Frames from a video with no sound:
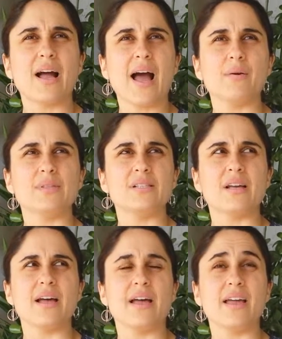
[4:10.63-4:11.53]
I would
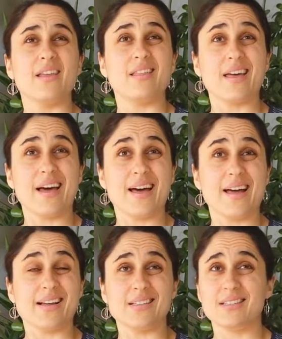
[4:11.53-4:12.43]
say
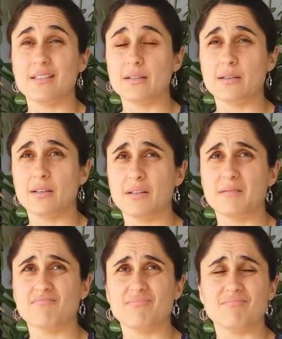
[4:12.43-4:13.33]
that
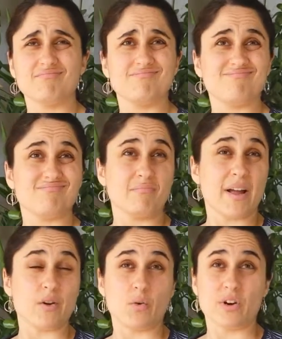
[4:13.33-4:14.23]

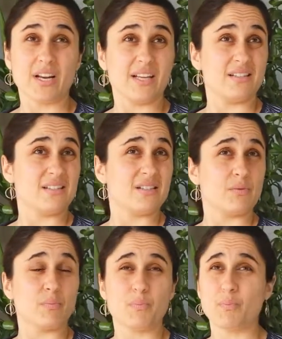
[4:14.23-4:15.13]
minorities
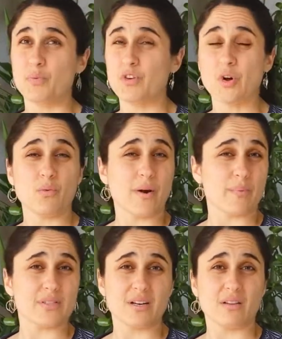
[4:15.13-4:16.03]
don't
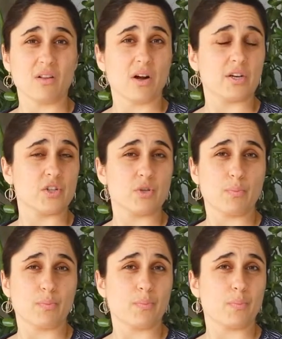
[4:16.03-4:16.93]
represent a large
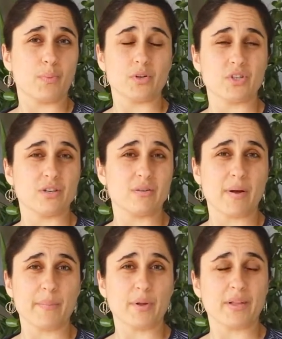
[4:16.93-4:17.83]
portion of the
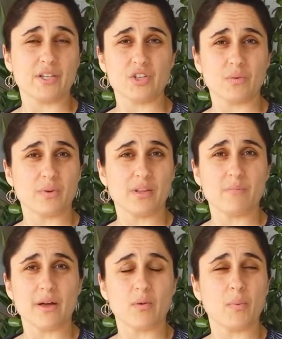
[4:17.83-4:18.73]
population within
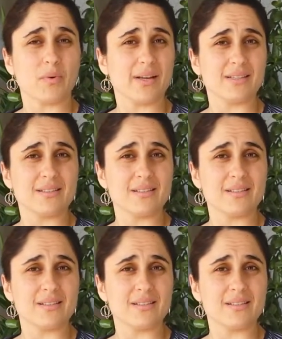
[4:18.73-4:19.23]
Meadow Point.